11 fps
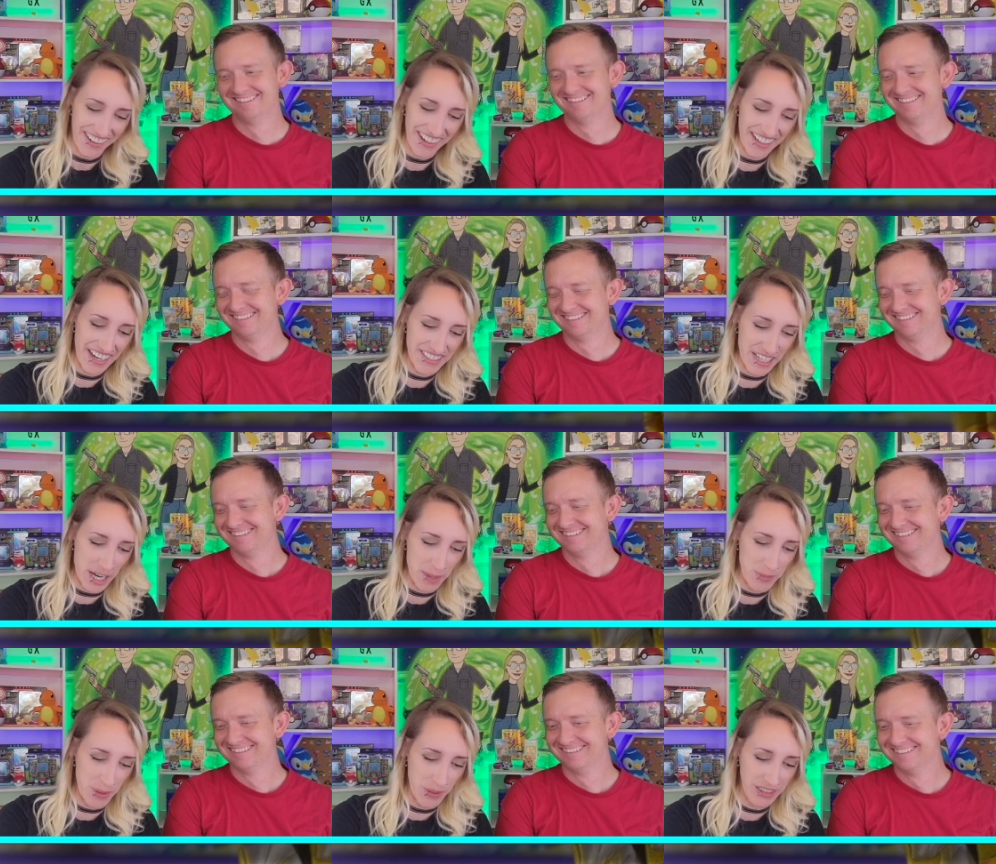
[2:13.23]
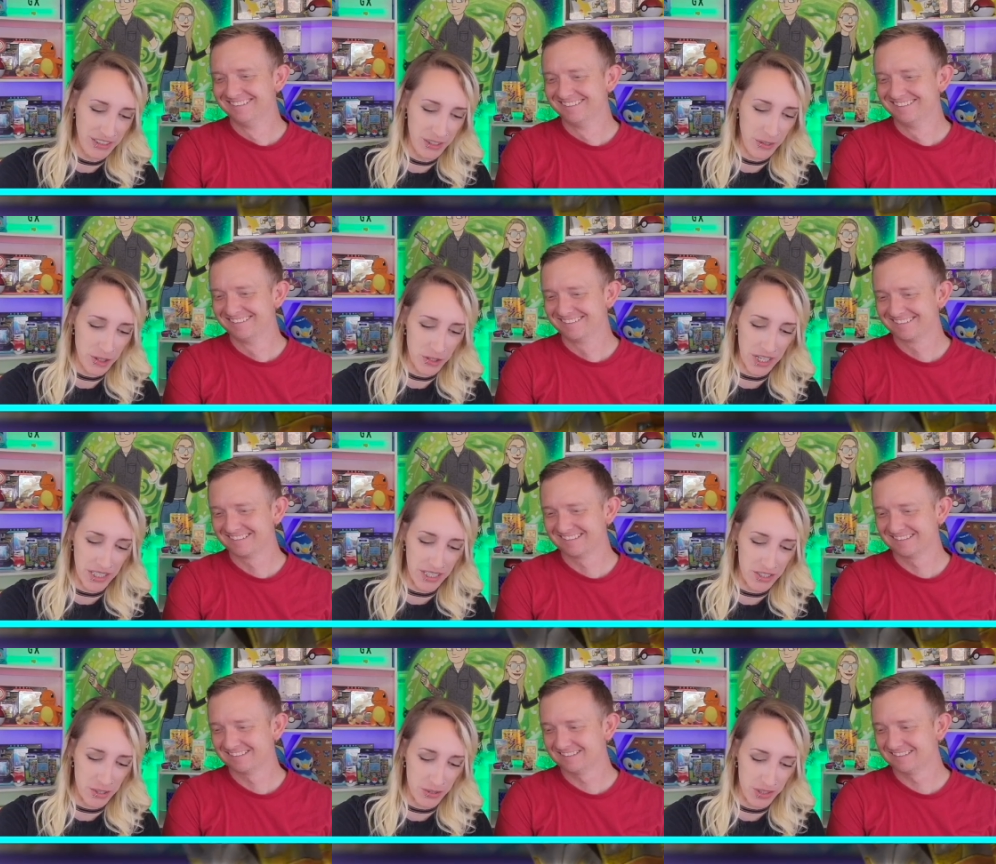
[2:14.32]
Speaker 1: Alright guys, I'm going to go straight
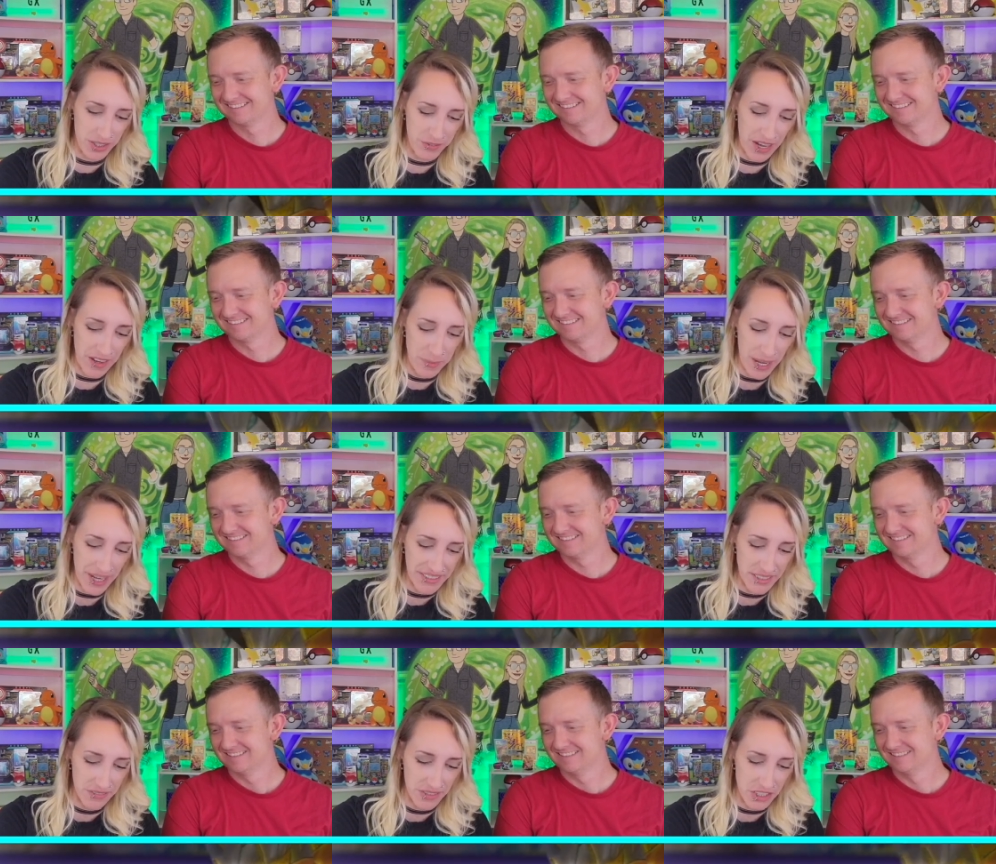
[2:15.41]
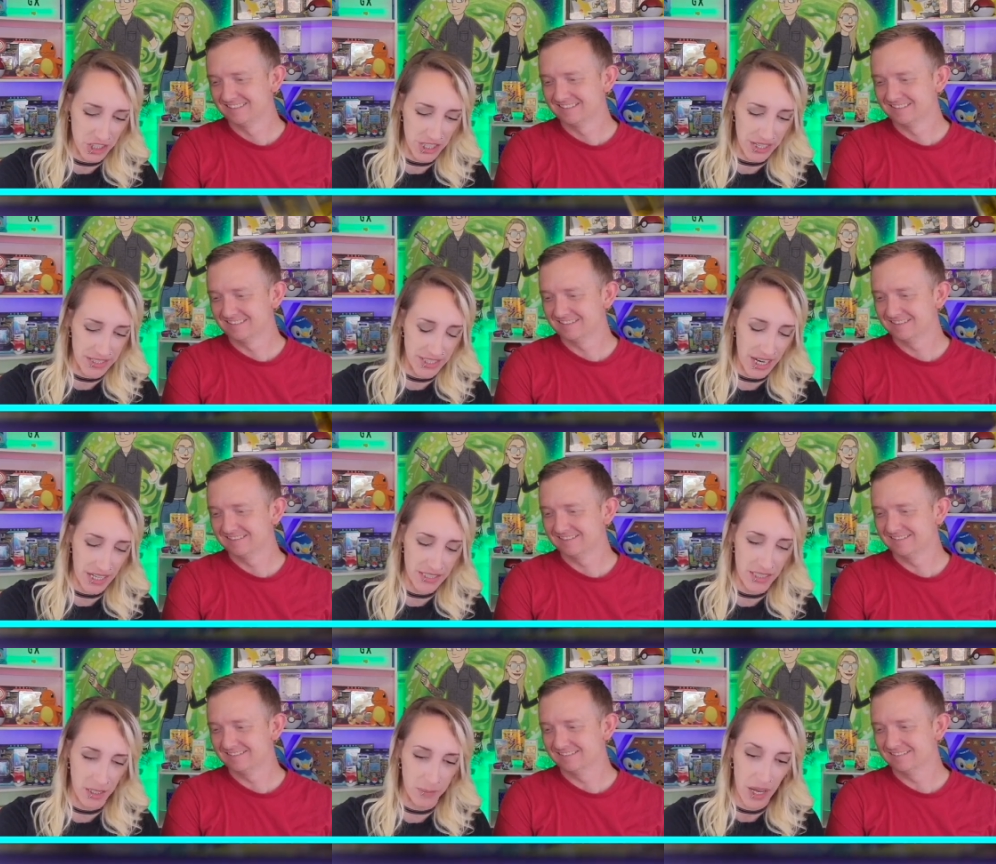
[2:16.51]
into the five packs of the GX Tag
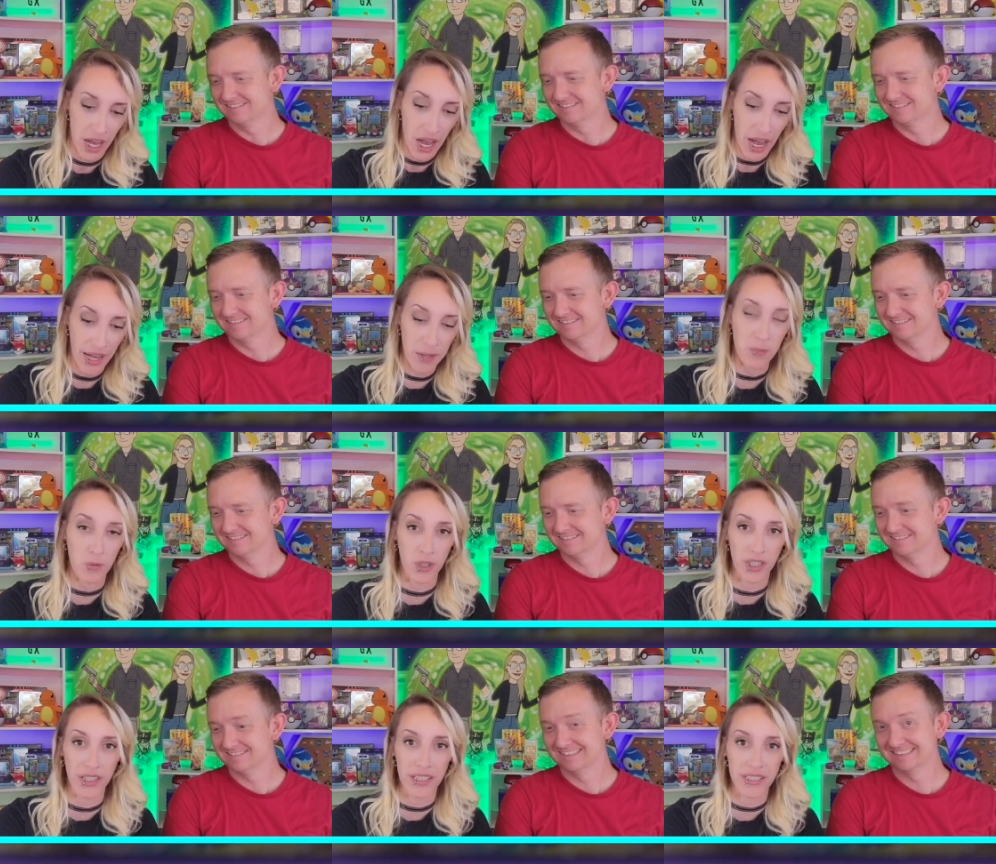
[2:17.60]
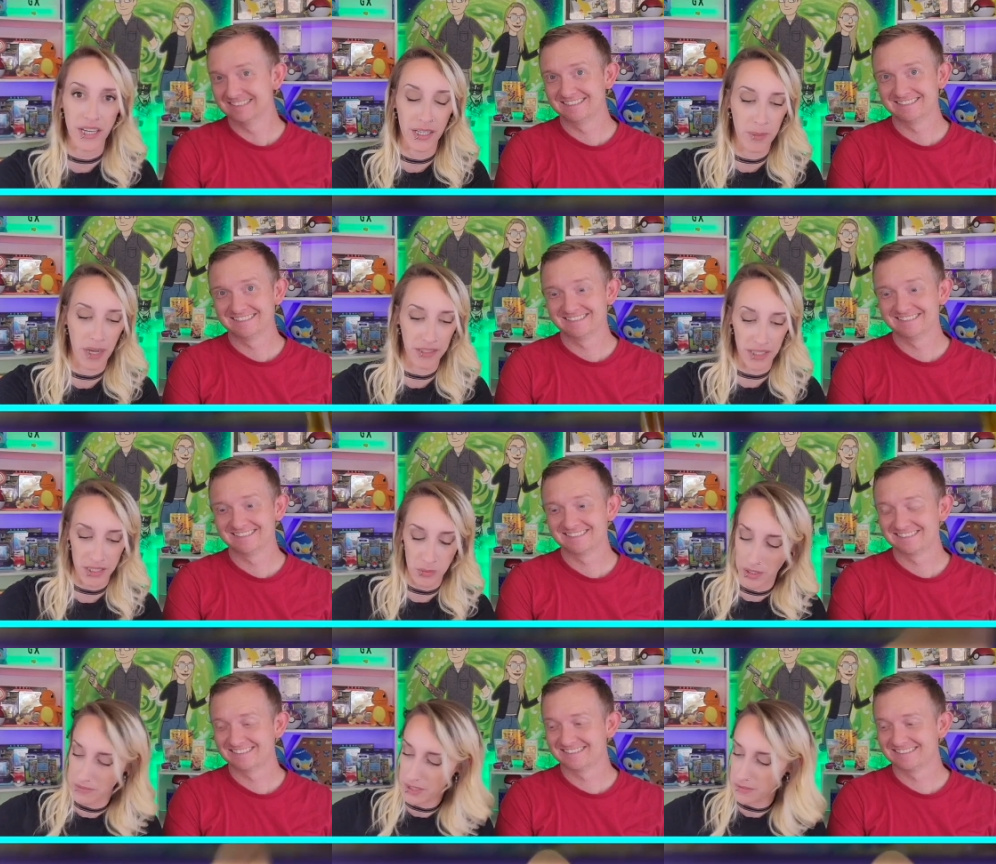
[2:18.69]
Team. I am really excited about this.
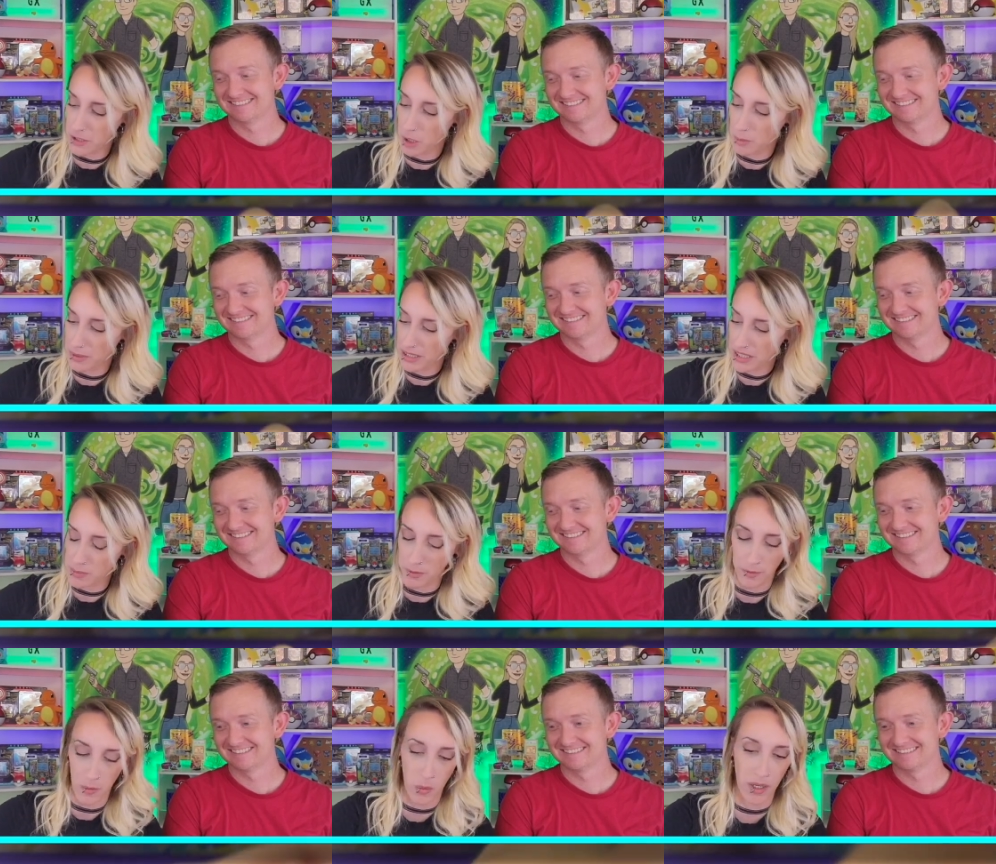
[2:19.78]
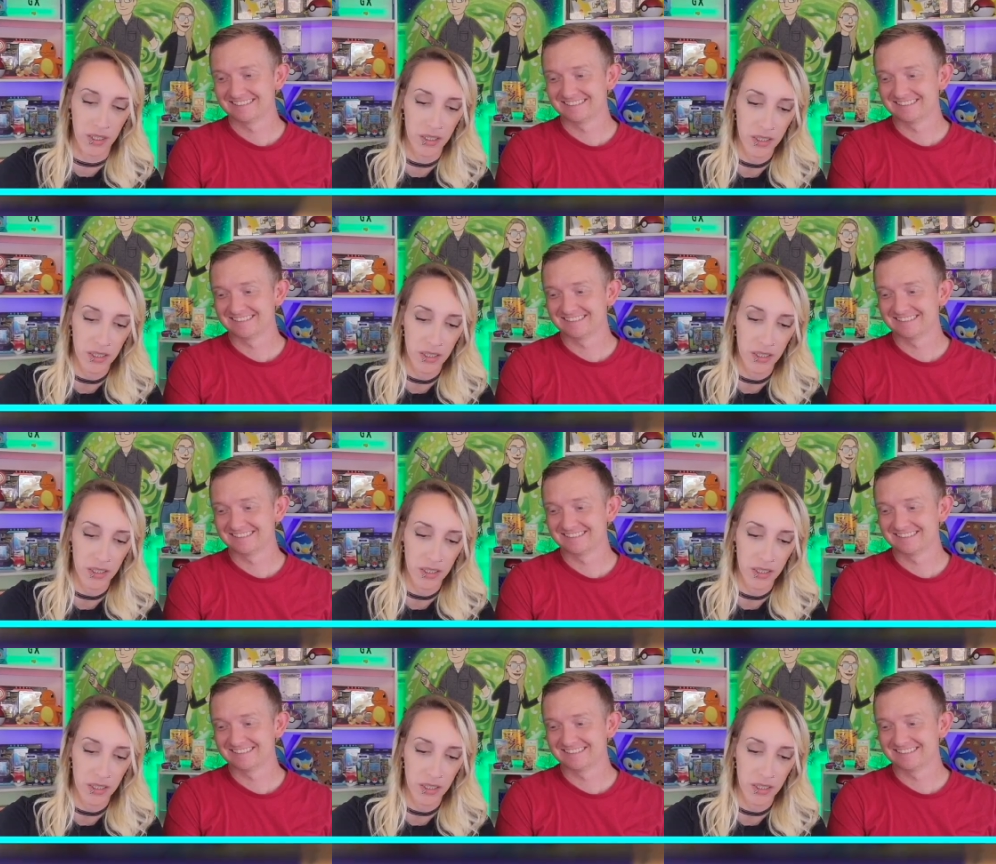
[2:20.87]
We've never opened this before.